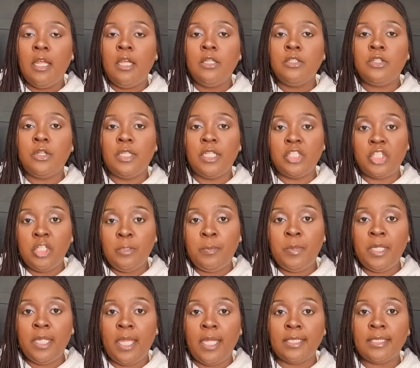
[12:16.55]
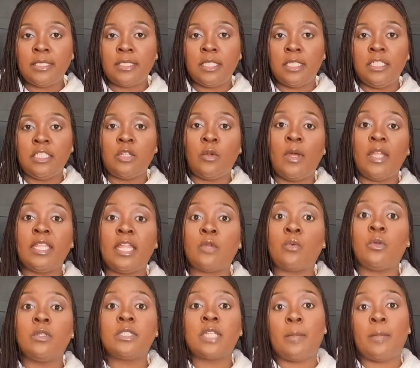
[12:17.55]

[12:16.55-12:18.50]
So the GPS is the one that was